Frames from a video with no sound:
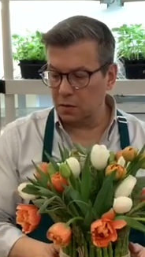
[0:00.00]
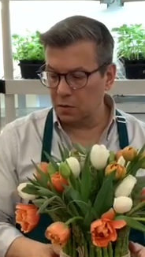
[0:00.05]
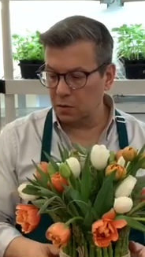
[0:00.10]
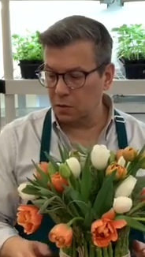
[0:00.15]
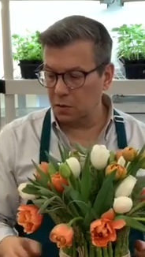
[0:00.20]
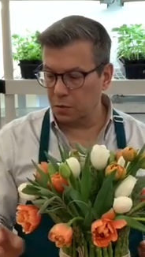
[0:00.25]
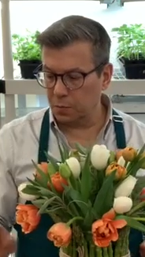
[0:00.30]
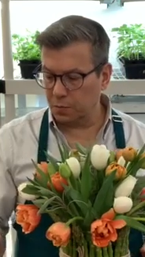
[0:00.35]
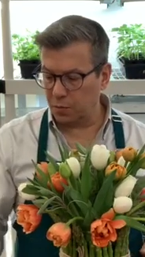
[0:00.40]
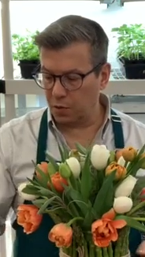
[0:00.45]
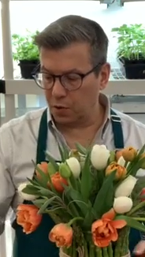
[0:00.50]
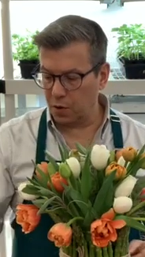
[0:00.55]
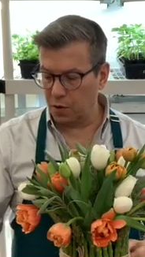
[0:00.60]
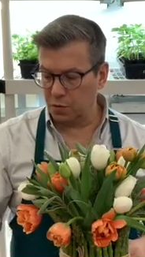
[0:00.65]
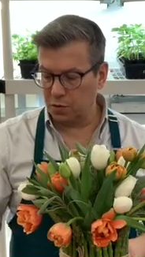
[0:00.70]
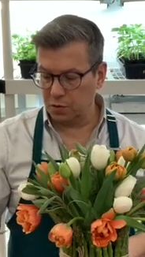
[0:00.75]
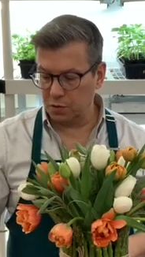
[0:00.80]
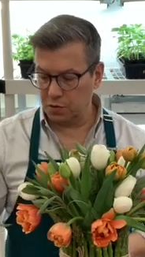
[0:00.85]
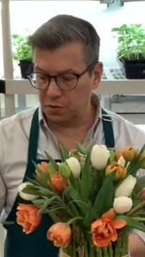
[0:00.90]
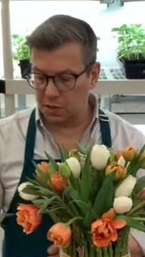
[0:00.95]
your
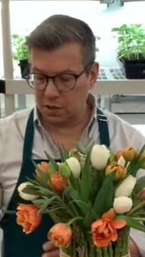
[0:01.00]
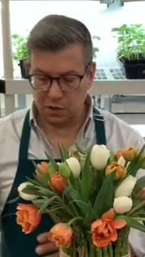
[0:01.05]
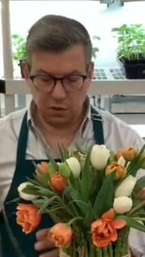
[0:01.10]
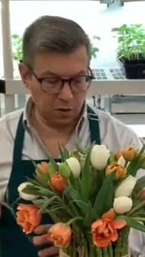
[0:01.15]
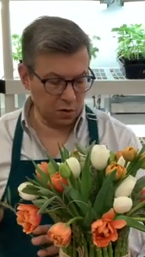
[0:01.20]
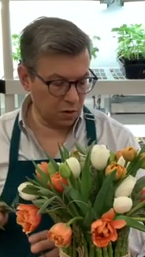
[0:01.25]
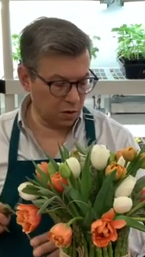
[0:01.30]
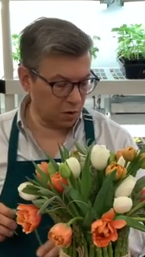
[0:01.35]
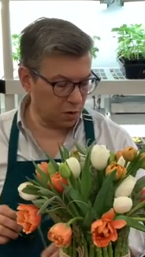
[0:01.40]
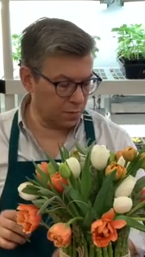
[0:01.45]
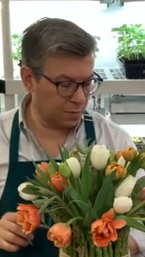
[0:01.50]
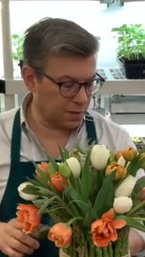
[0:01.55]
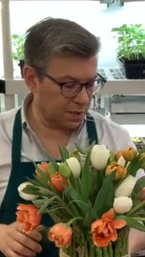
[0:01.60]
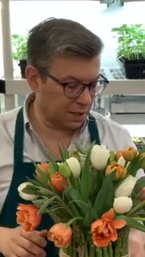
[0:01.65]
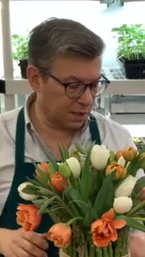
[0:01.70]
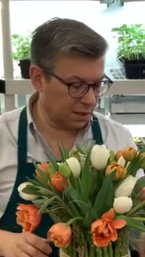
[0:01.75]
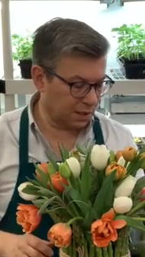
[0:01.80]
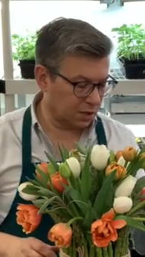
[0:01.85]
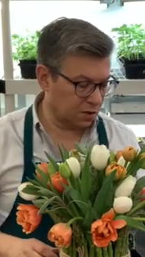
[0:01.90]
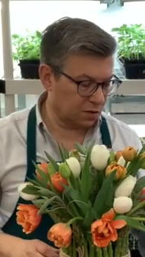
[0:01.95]
produce and your herbs in
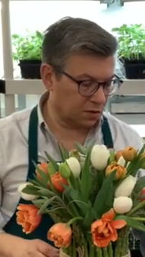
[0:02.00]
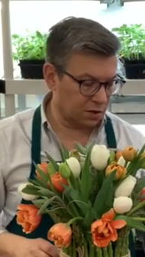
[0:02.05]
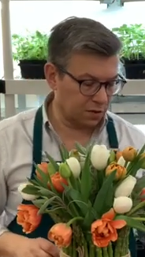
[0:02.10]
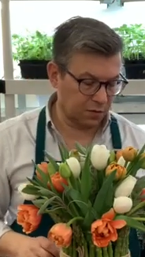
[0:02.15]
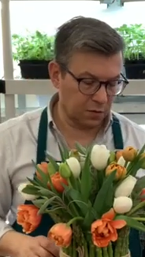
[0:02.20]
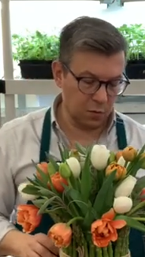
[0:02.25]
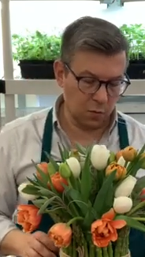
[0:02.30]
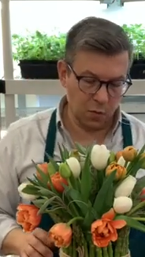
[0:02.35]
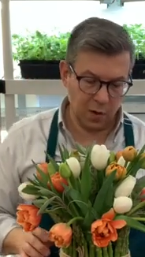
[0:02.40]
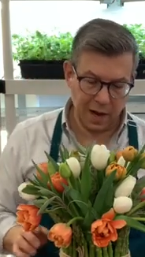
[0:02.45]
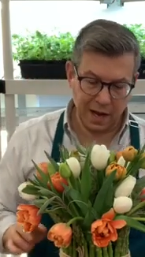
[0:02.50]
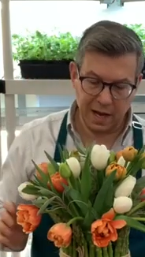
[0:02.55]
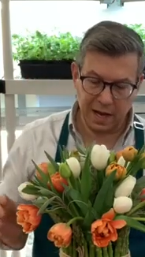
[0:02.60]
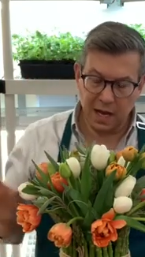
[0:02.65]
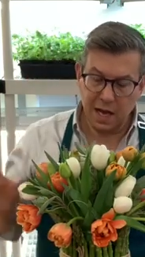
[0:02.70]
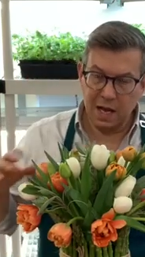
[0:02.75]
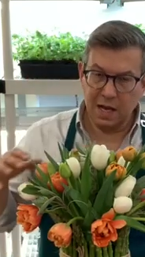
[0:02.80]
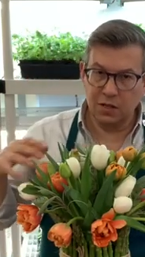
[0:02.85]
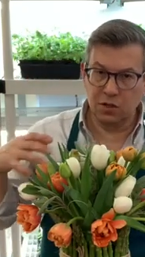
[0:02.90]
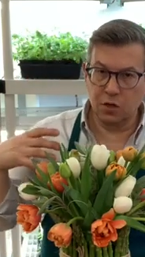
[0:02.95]
a little different way
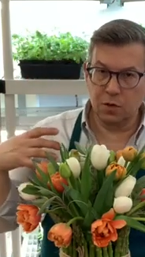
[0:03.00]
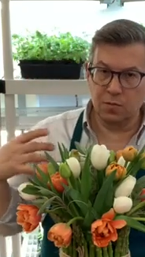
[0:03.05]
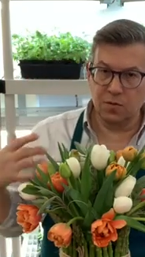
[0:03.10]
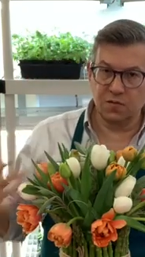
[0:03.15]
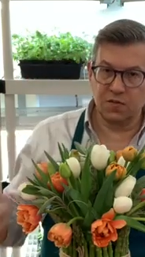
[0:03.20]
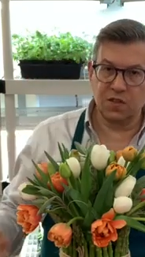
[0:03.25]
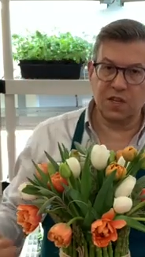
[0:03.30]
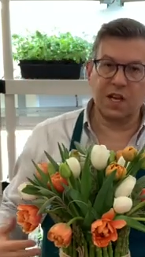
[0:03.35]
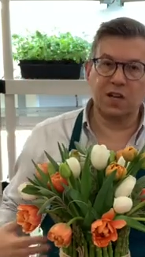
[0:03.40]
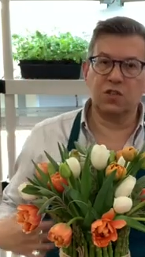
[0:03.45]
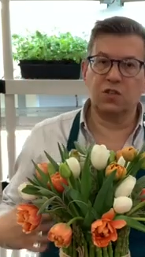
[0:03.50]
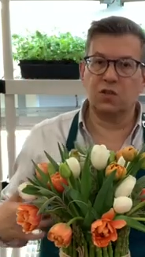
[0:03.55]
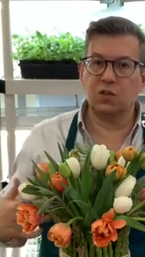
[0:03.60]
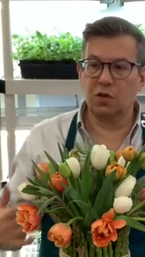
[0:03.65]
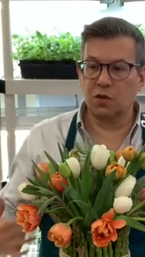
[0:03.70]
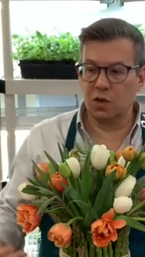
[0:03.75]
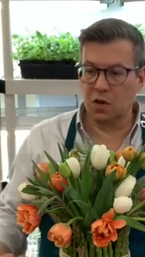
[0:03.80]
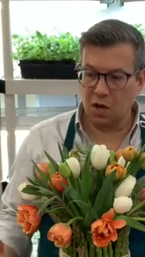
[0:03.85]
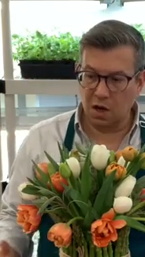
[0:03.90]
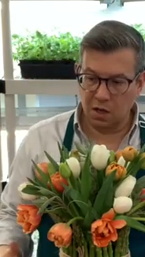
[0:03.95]
in terms of texture,
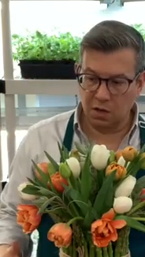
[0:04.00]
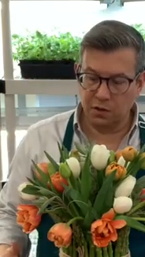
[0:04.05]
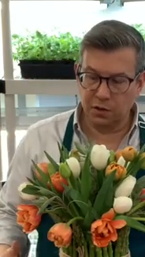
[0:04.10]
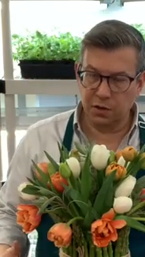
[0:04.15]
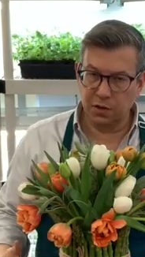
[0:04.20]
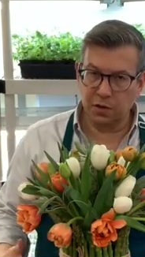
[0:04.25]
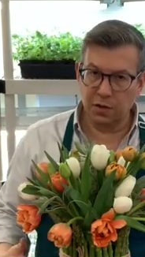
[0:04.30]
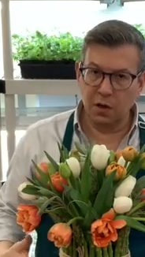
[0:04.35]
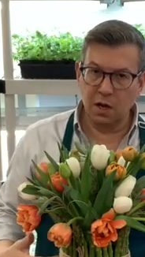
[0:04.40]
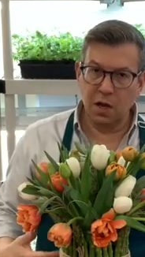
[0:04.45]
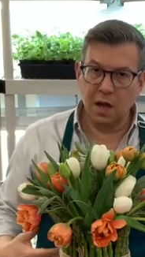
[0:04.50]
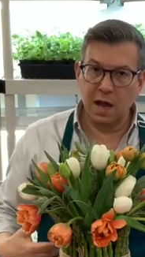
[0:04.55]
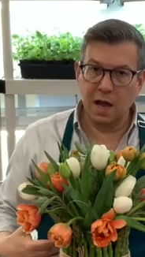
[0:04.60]
color,